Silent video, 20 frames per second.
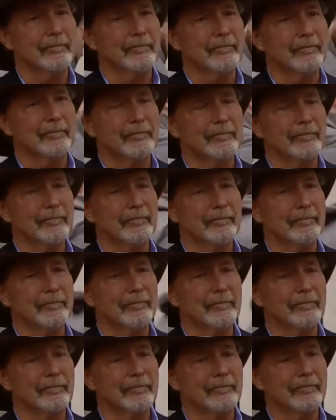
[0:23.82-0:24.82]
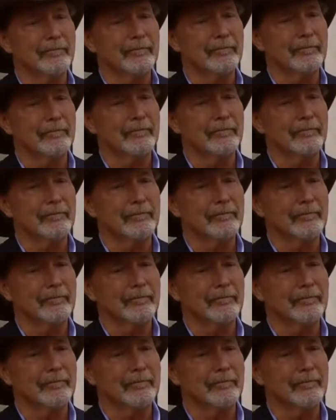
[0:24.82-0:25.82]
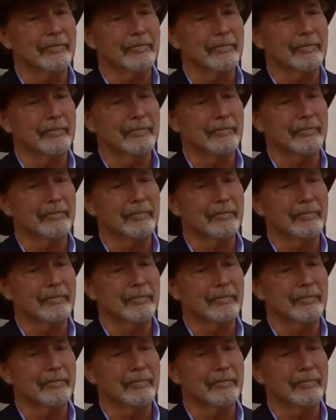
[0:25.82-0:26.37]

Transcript: (not speaking)